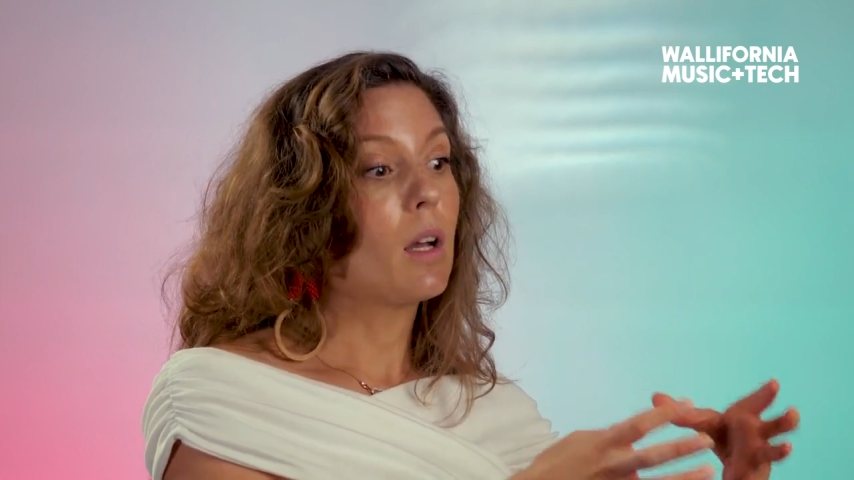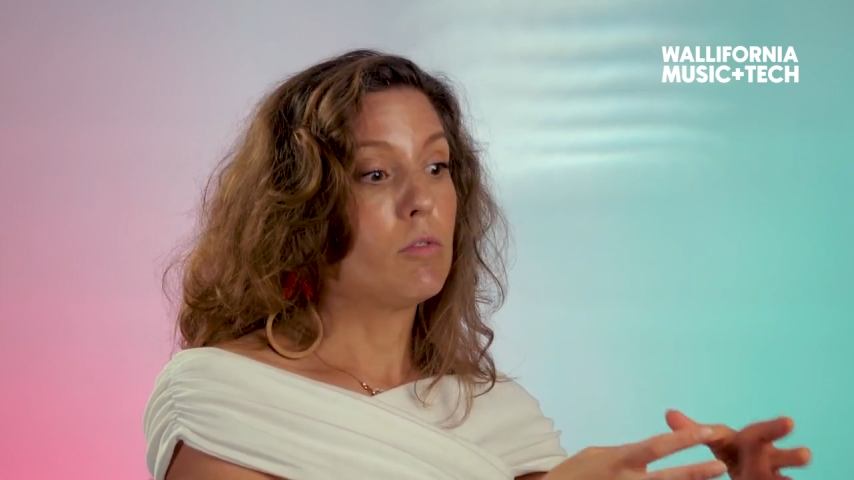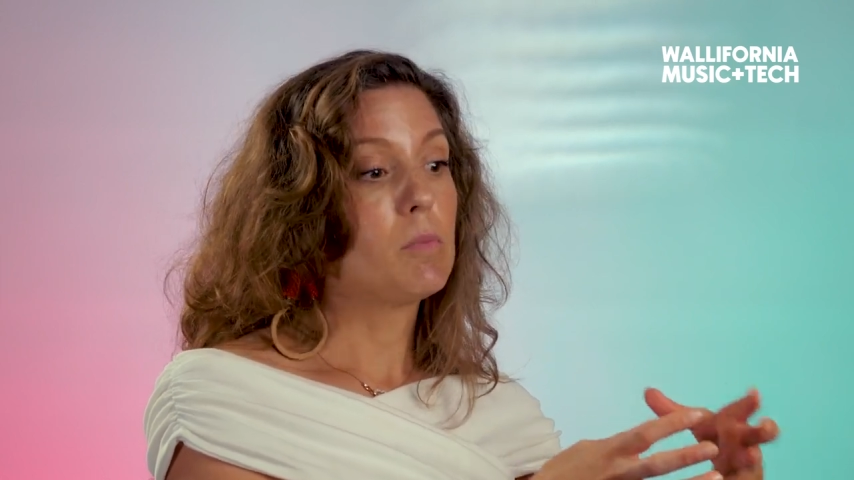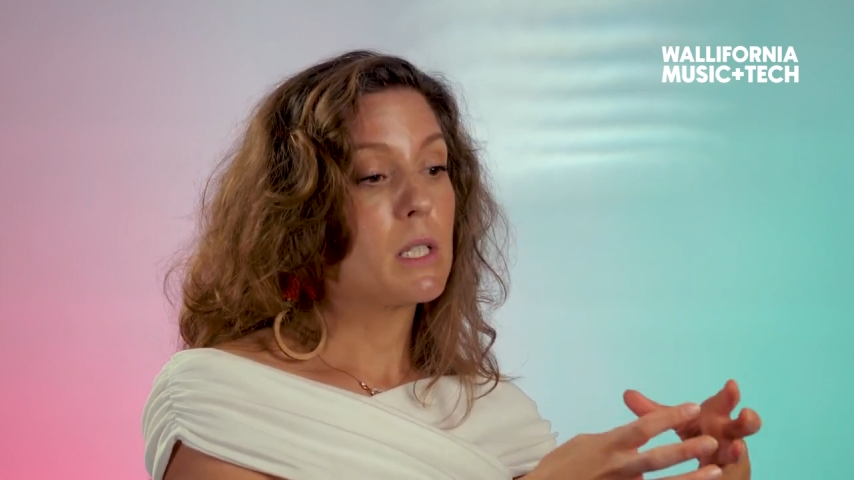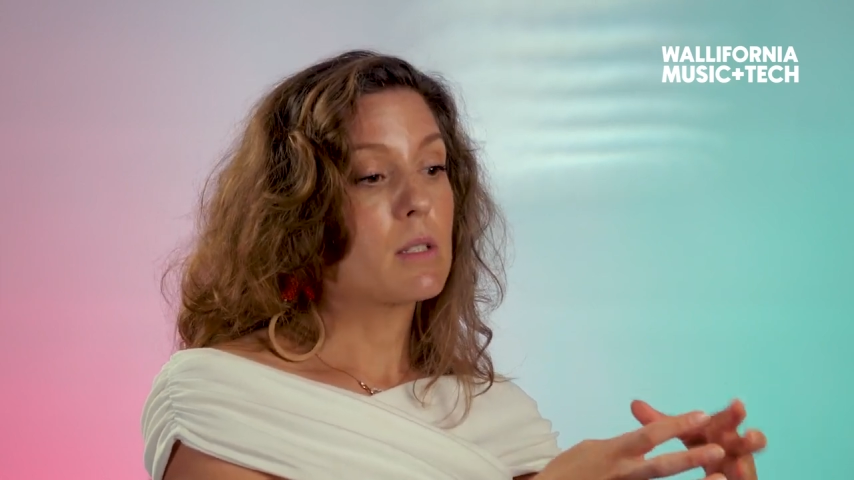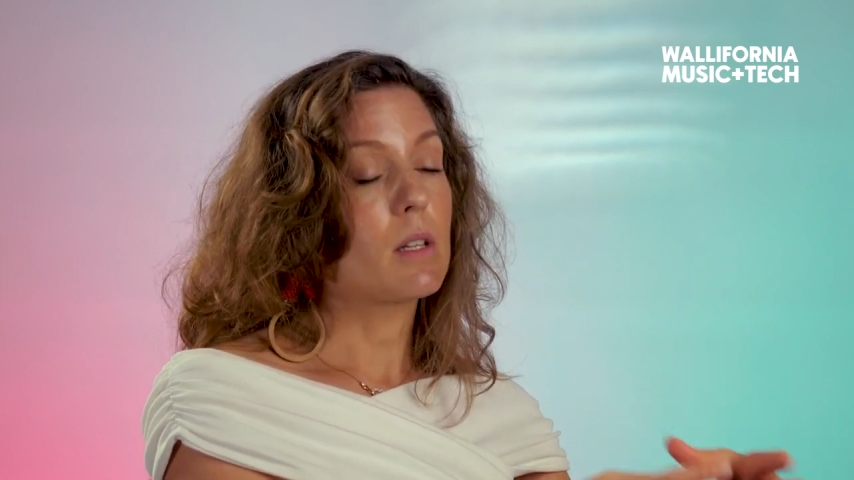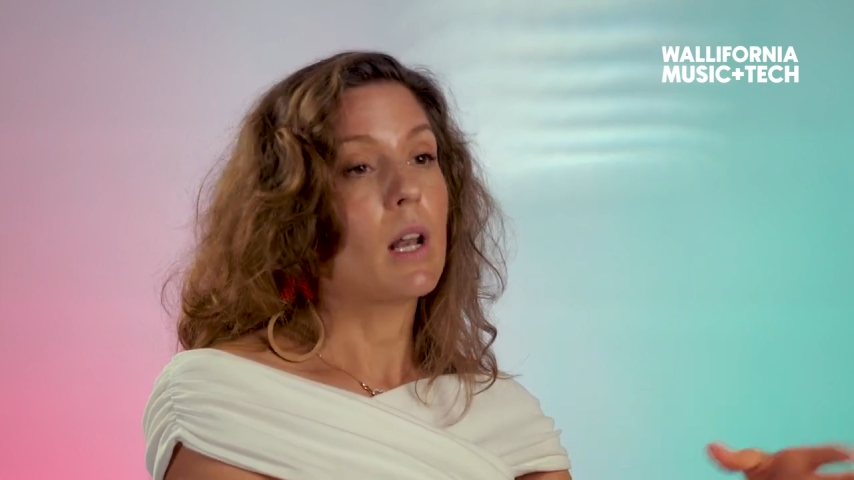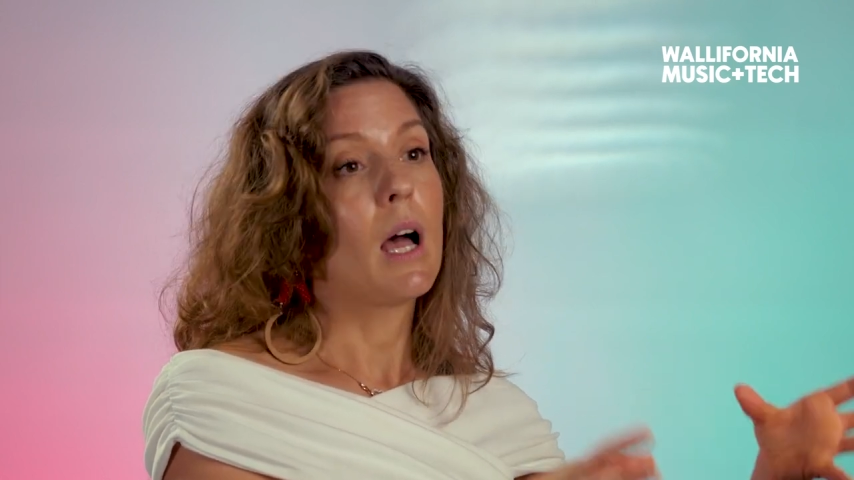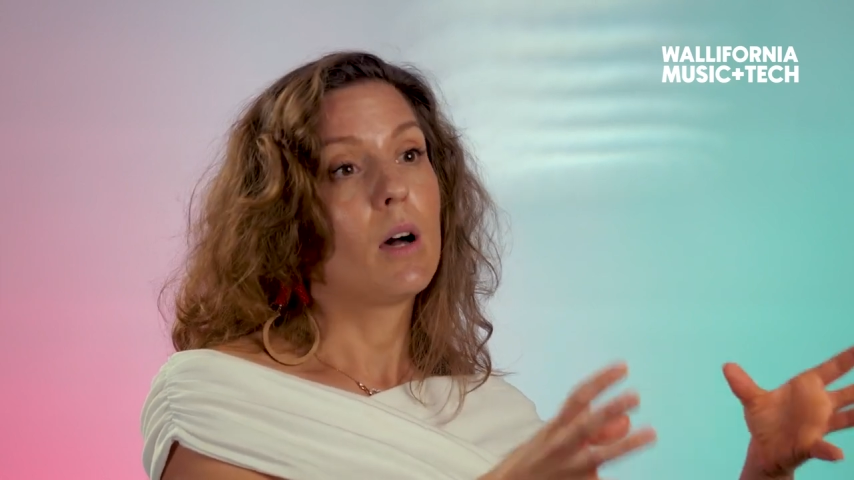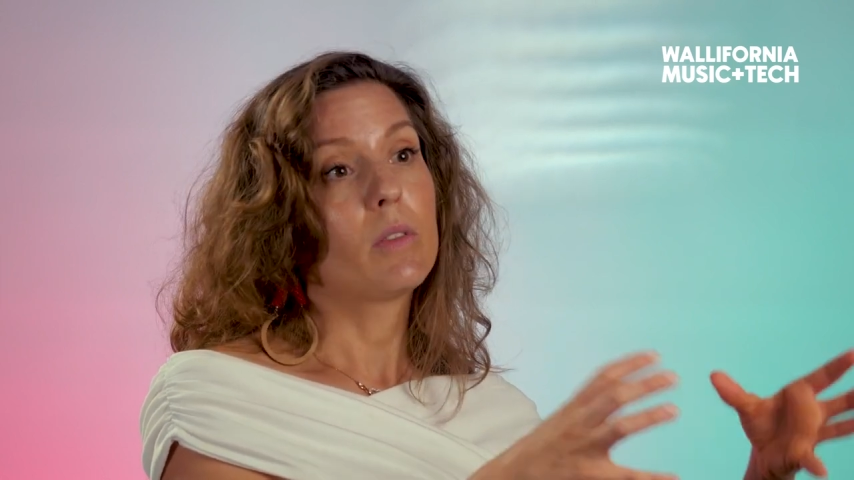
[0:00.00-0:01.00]
governments
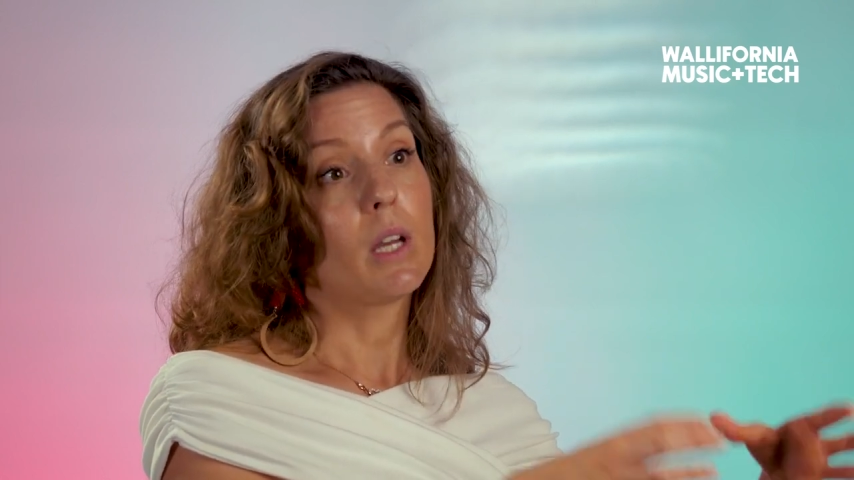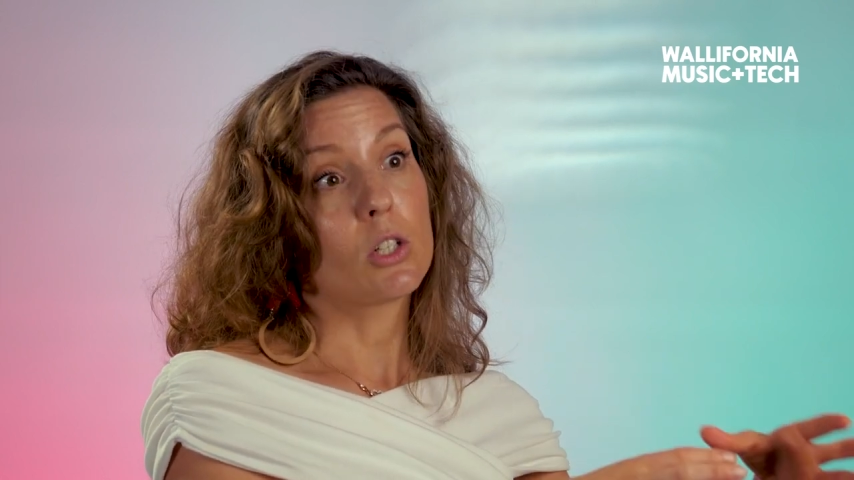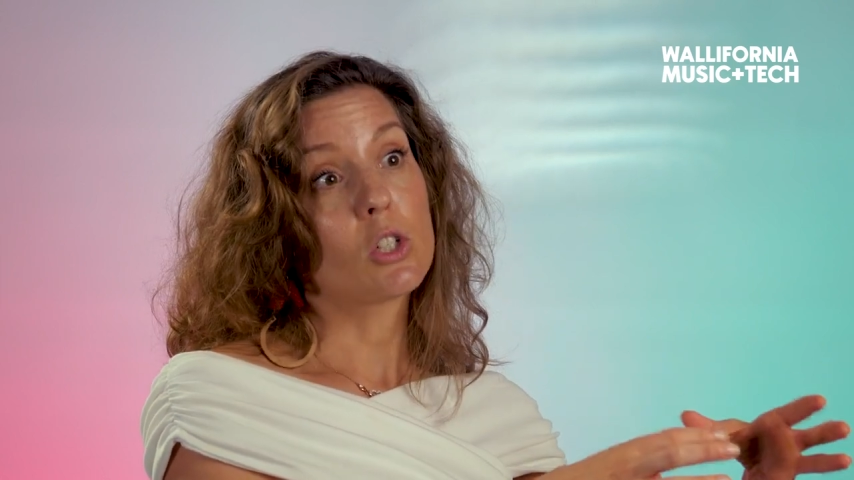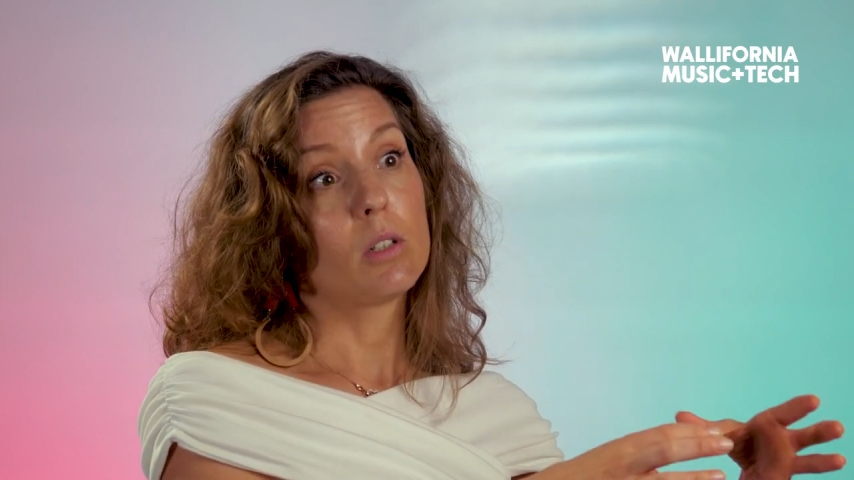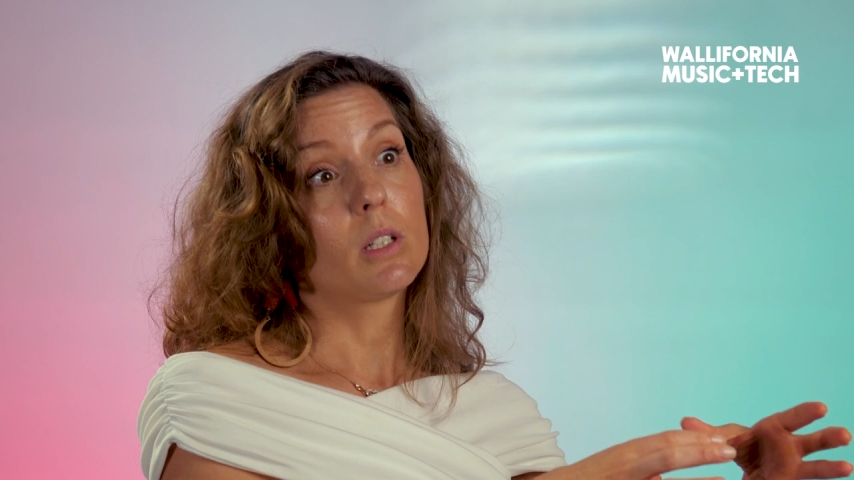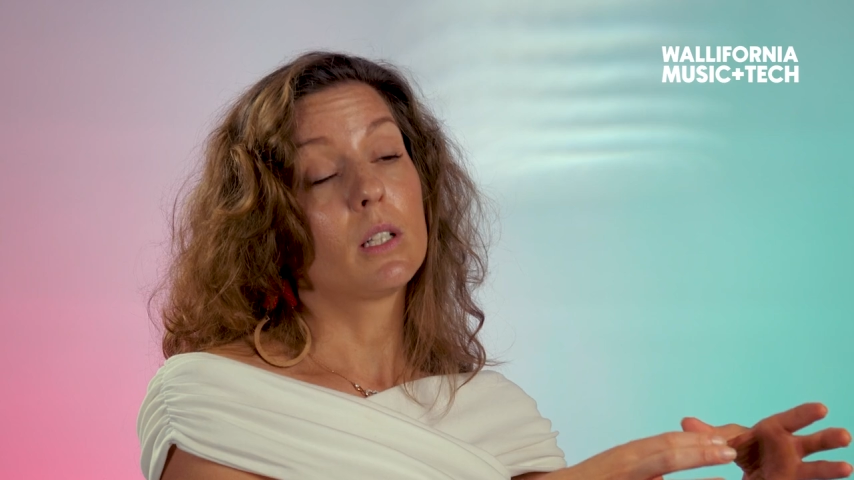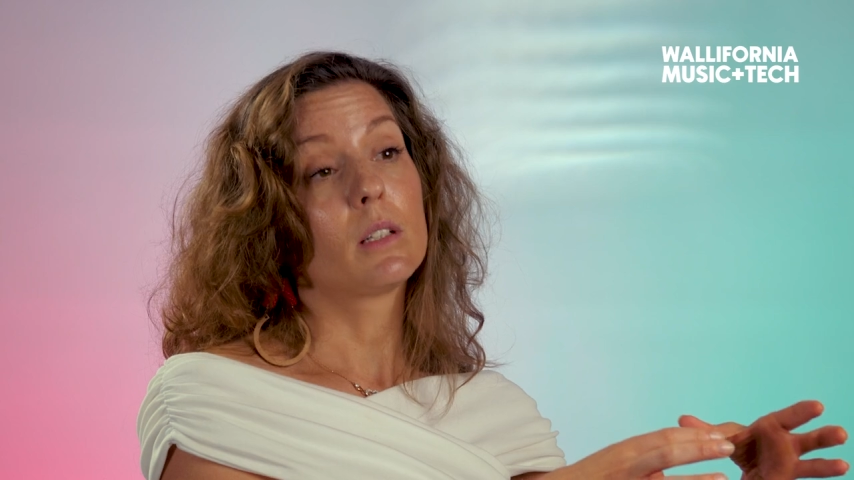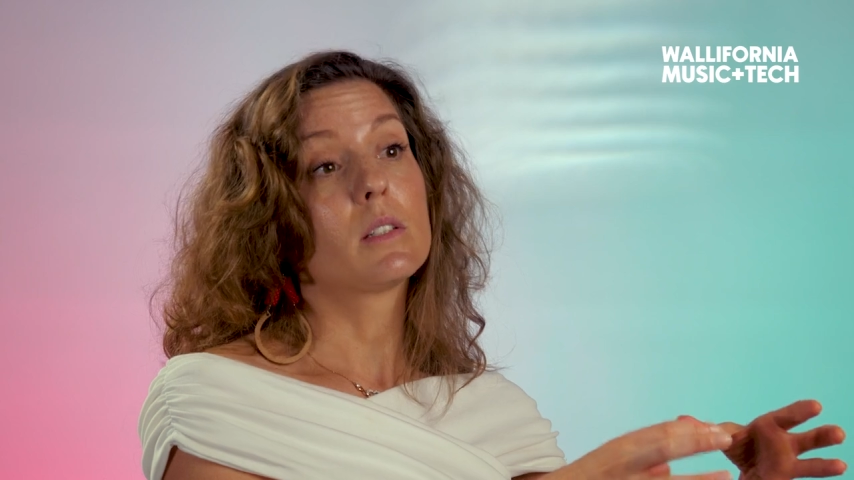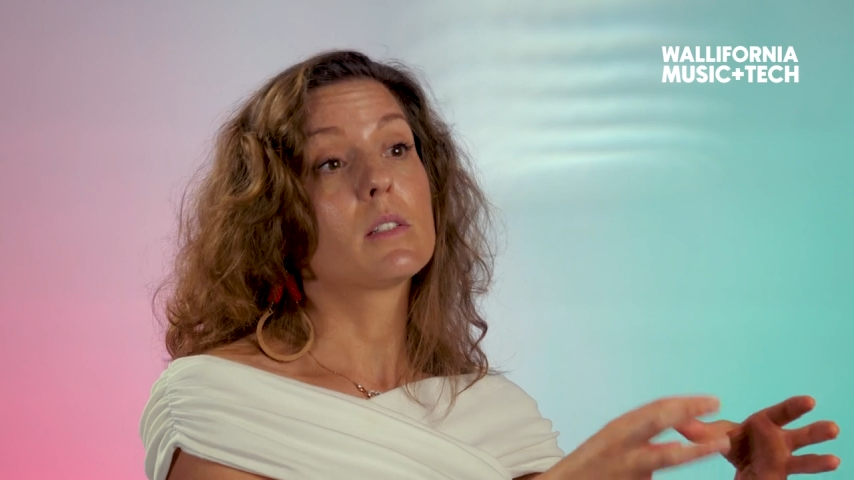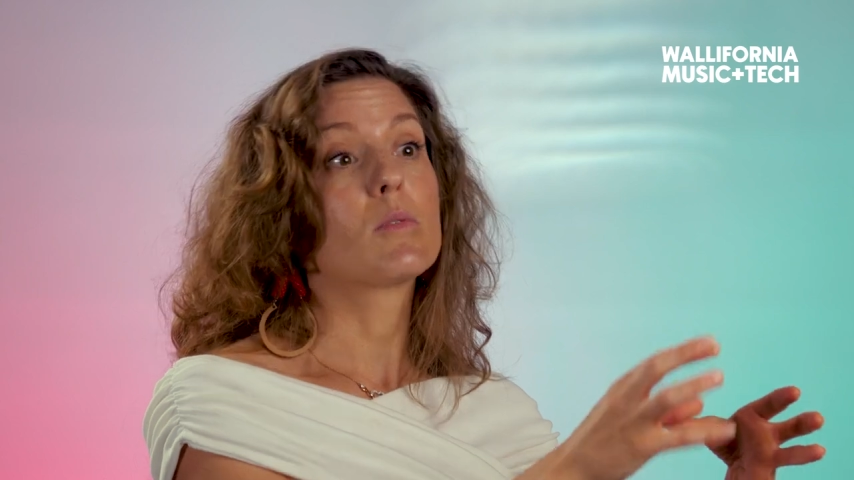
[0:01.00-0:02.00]
and how they're actually looking
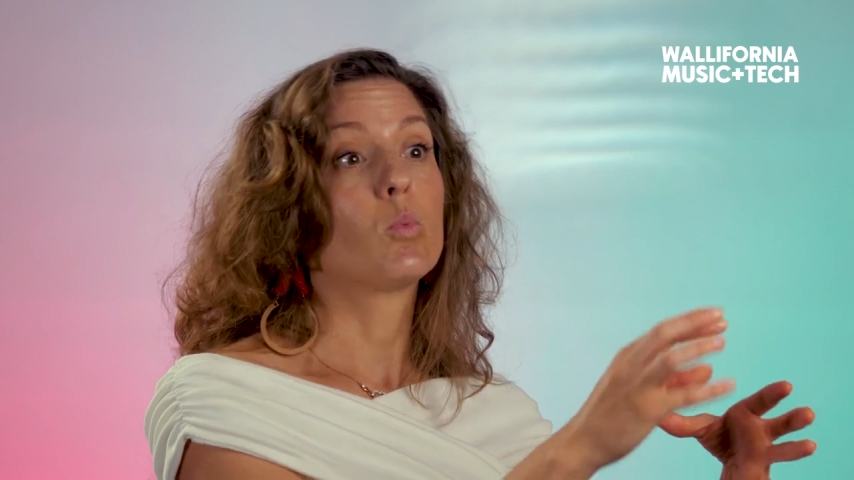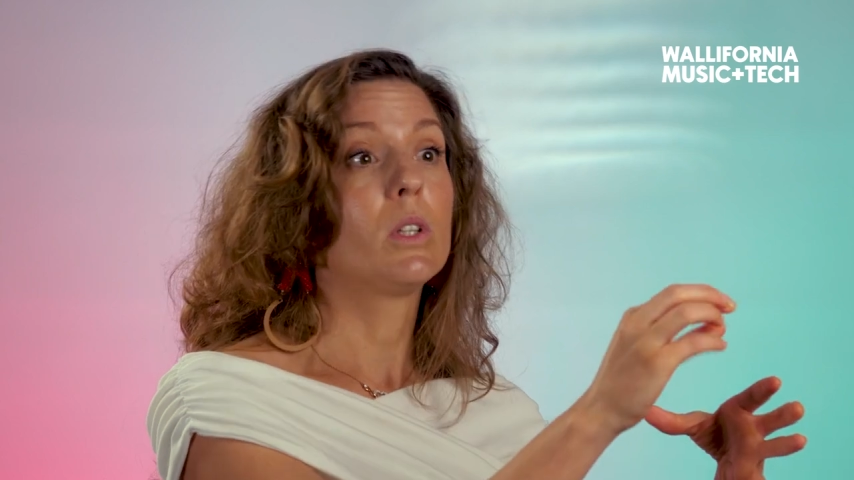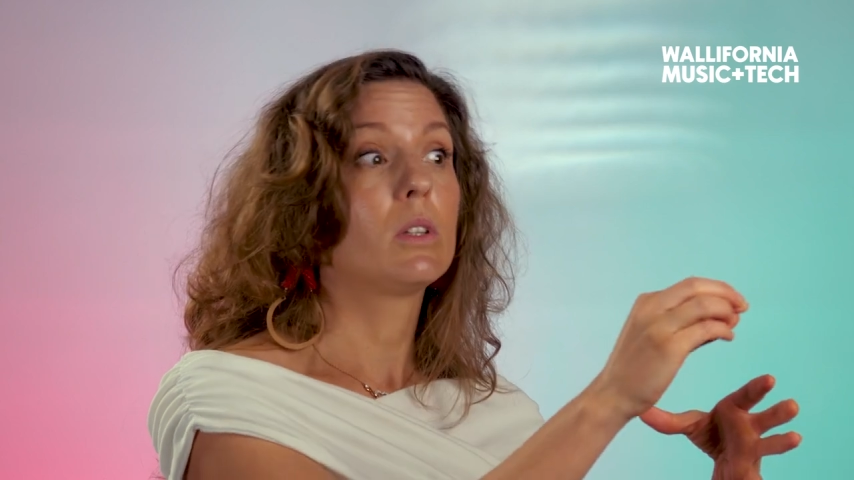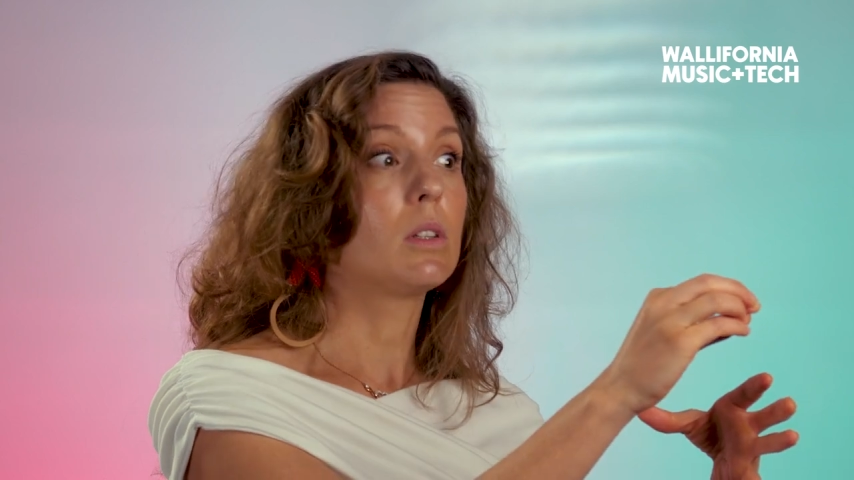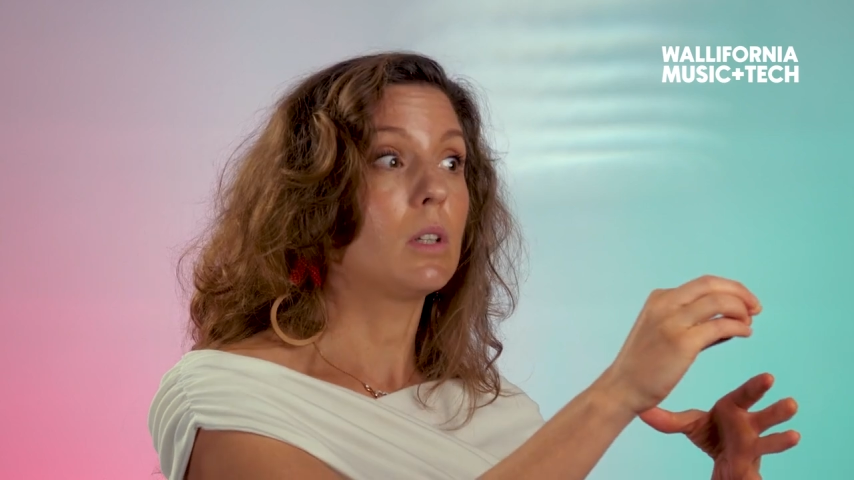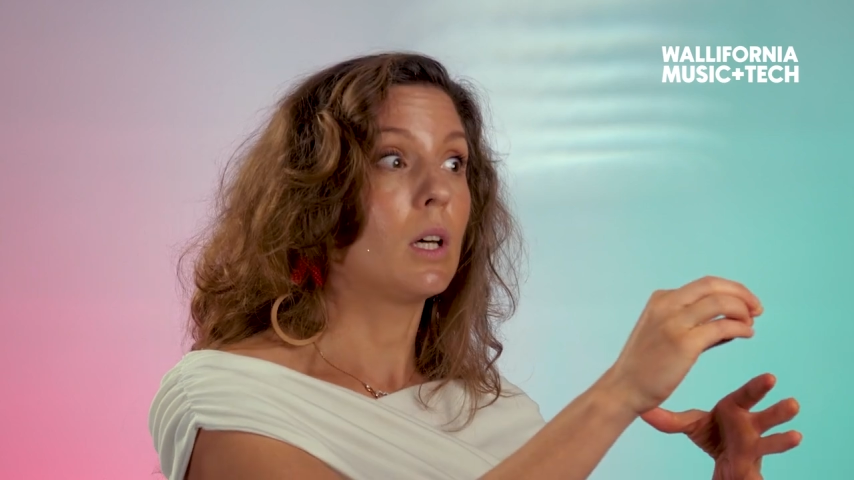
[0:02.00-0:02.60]
at this with